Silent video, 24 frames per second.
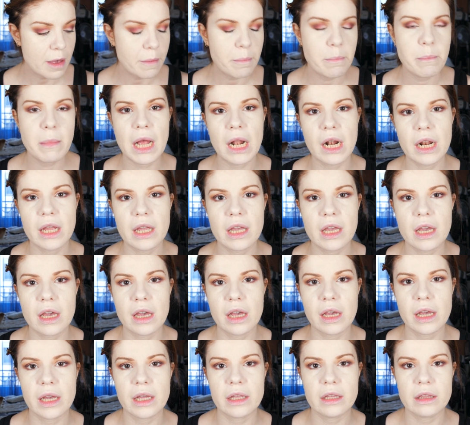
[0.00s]
mainly
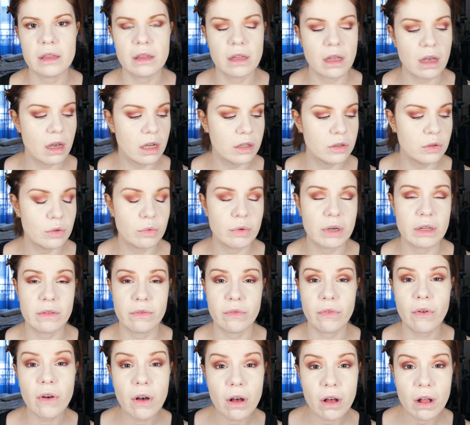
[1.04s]
in during
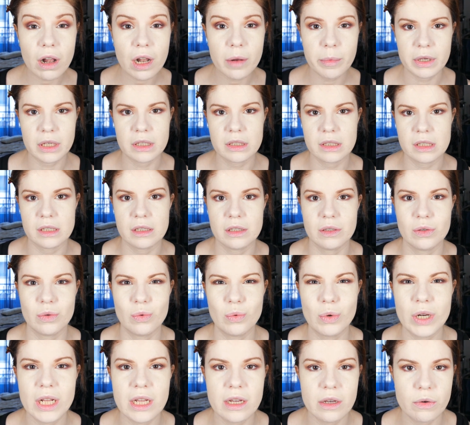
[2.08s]
fall, because it's
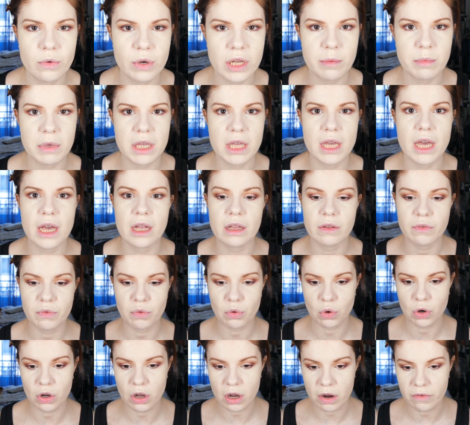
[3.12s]
really creamy and
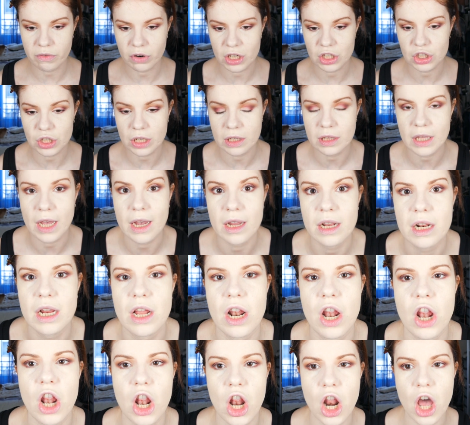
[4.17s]
full coverage, and I
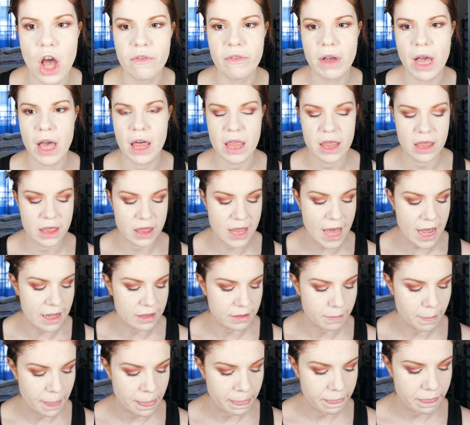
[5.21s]
love
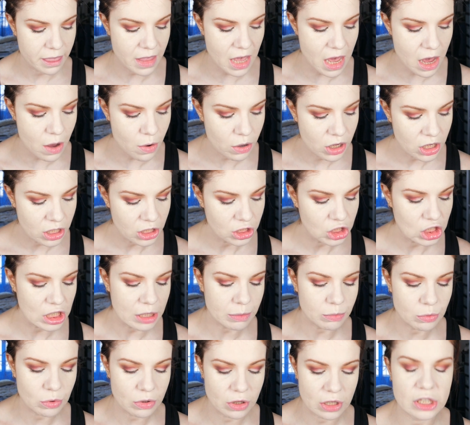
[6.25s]
that. Now
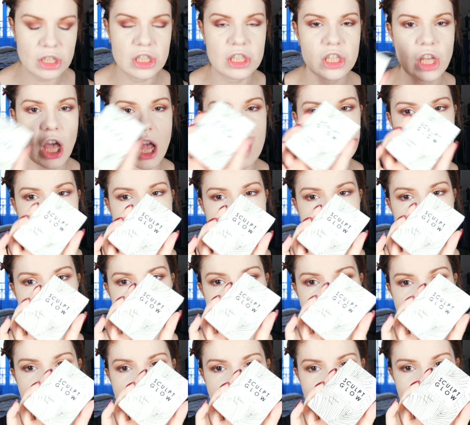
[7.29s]
jump to the Skeleton
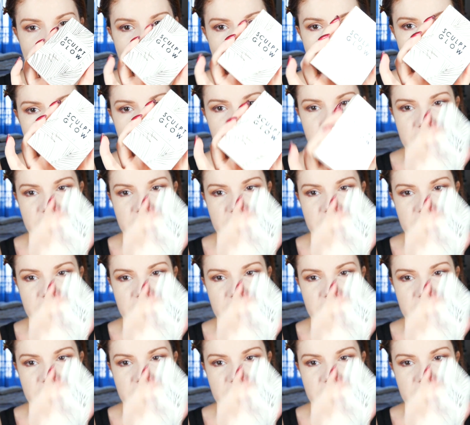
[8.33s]
Glow.